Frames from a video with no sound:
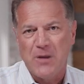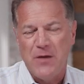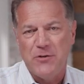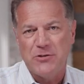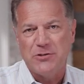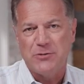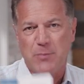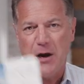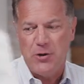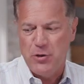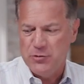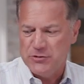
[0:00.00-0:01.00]
This is my
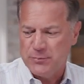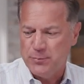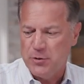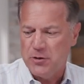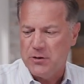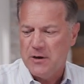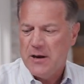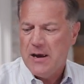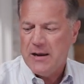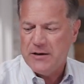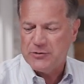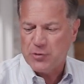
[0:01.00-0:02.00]
newest book,
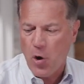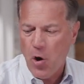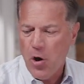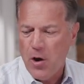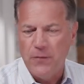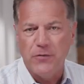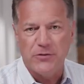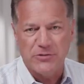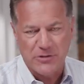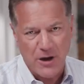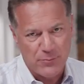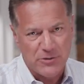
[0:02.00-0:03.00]
and it's on the
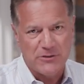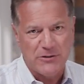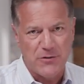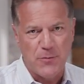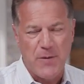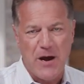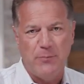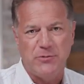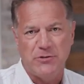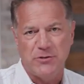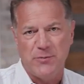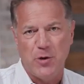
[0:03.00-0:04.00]
subject of the
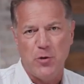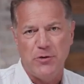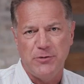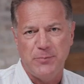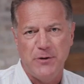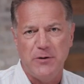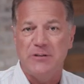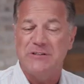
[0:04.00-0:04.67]
baptism of the Holy Spirit.